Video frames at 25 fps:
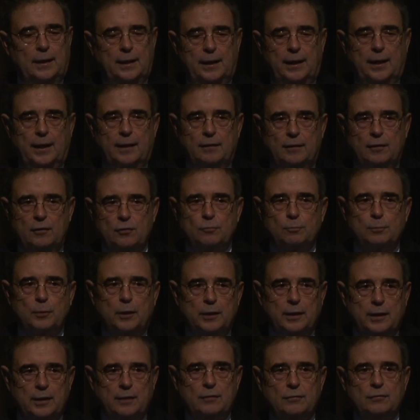And these
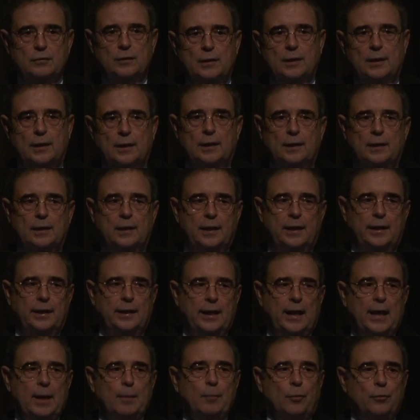monies
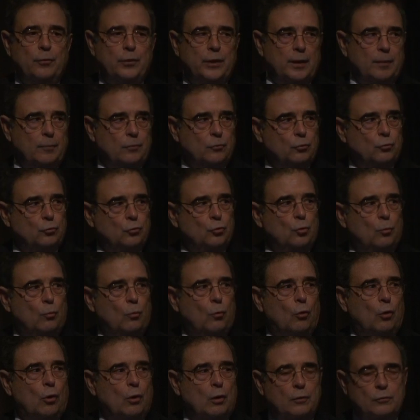enable them to do
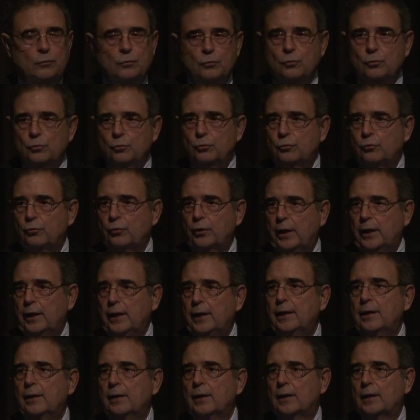more, to do
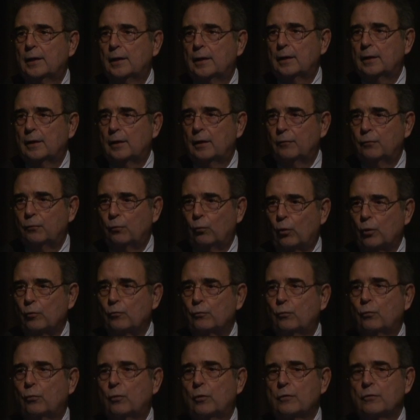training of
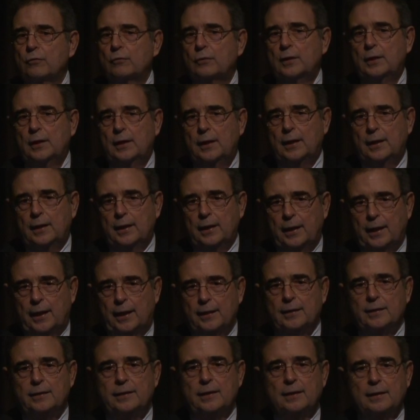workforce
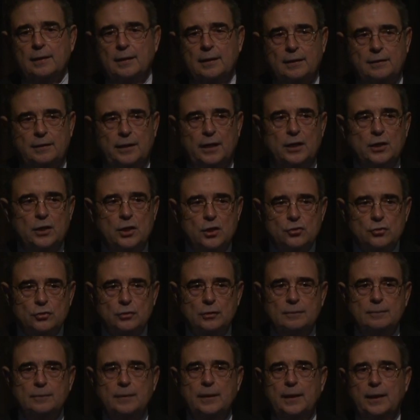at the
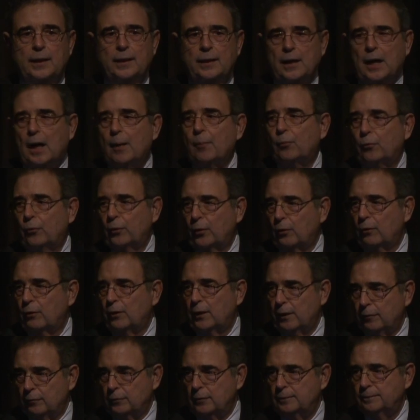technician and operator
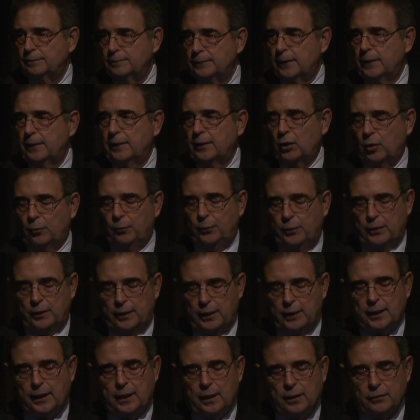level in the
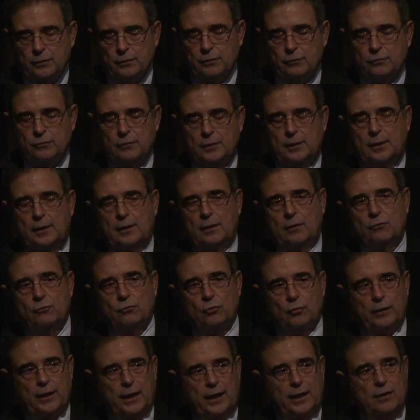community colleges.
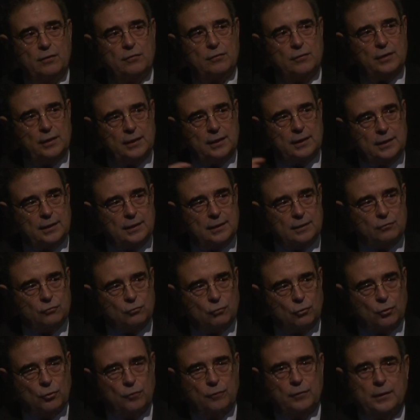So that is the
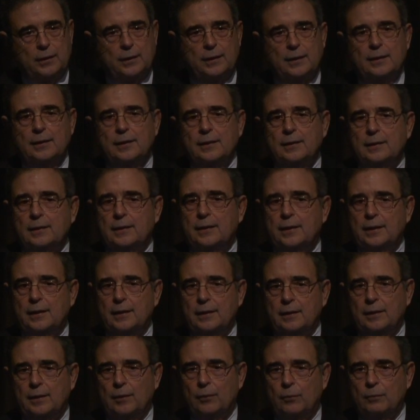sort of
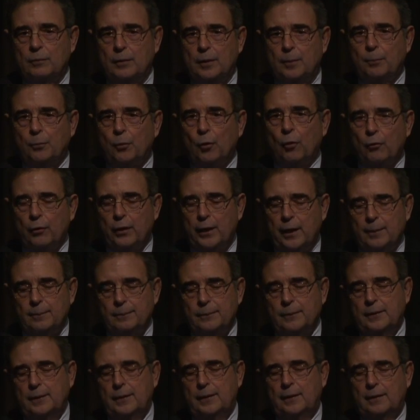the
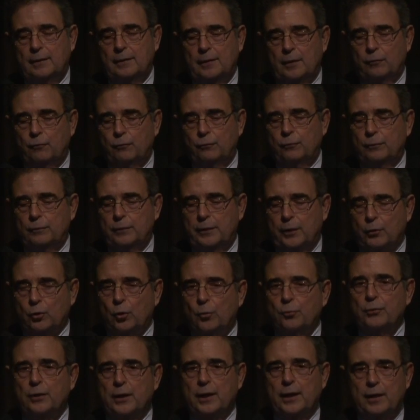program, the
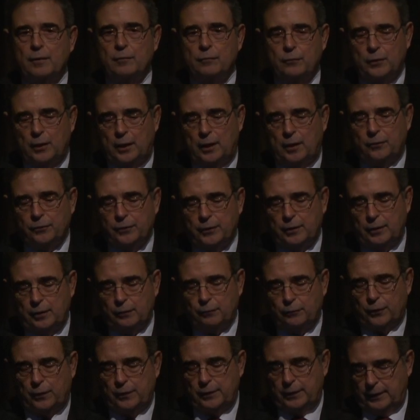groups that got involved in the
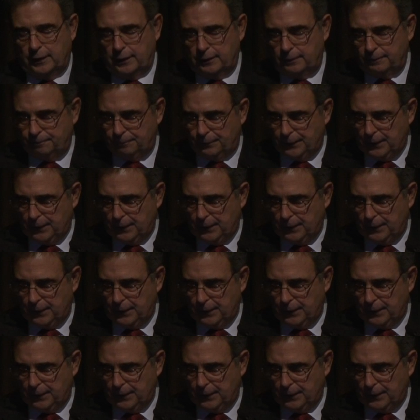funding it.